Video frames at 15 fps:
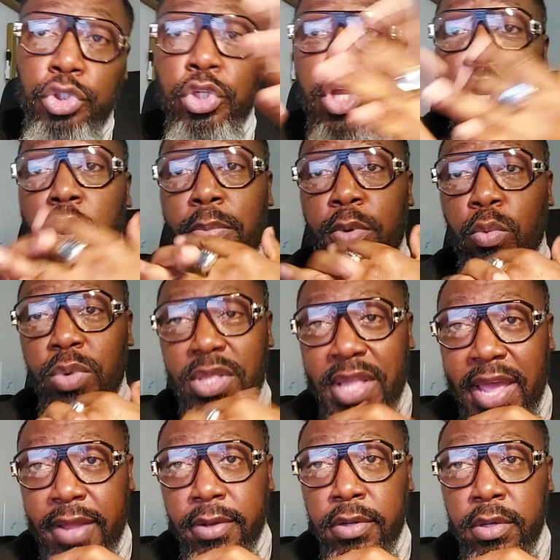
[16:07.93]
You can help them with
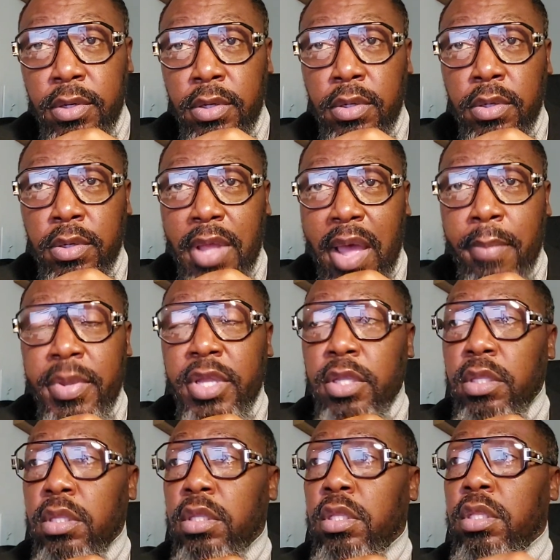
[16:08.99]
that.
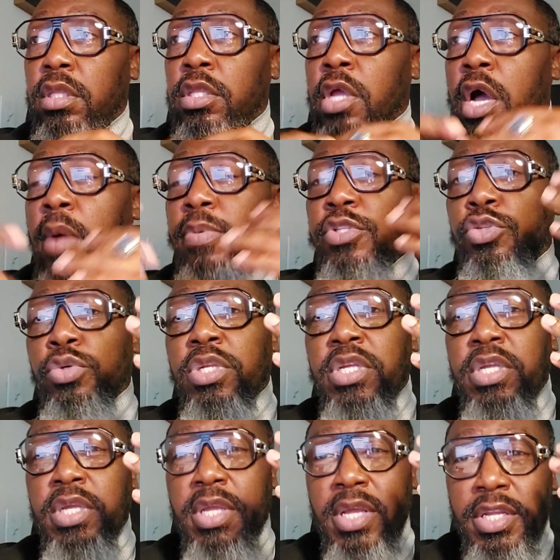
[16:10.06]
The
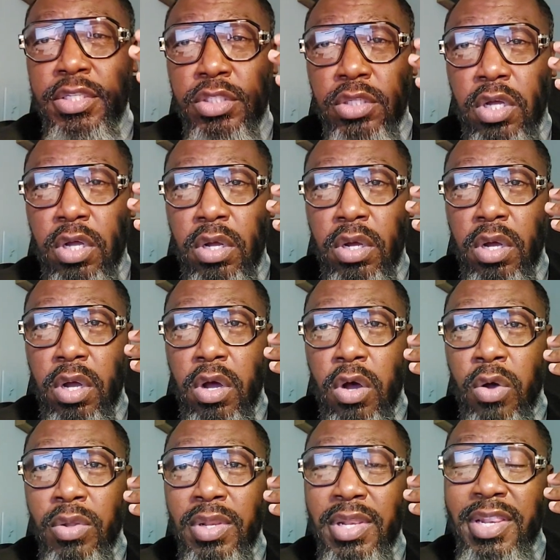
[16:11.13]
opportunity is
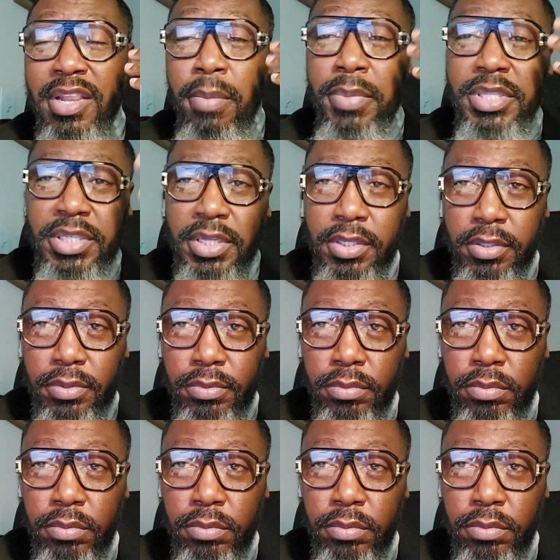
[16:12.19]
unlimited,